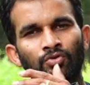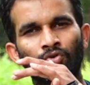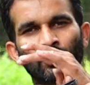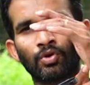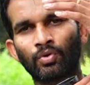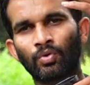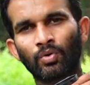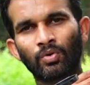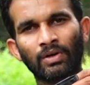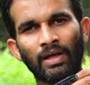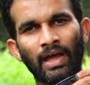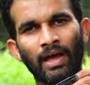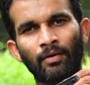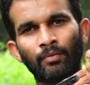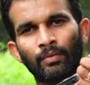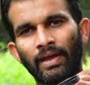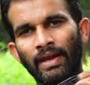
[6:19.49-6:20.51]
so you don't
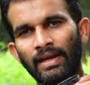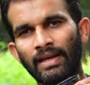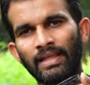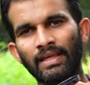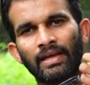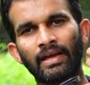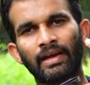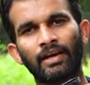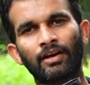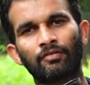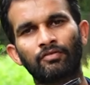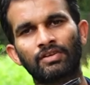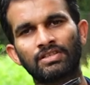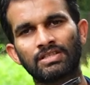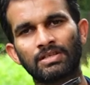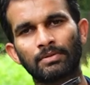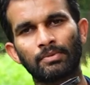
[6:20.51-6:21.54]
have any kind of
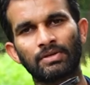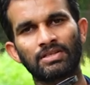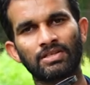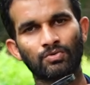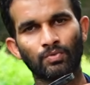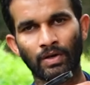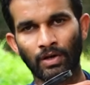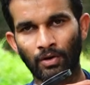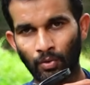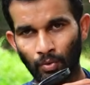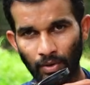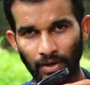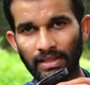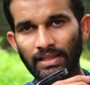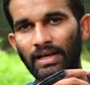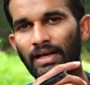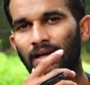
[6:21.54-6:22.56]
disturbances while
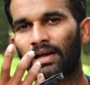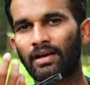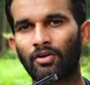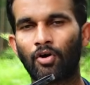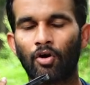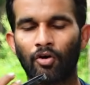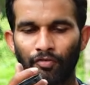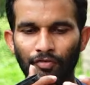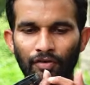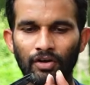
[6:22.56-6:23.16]
holding the gun off,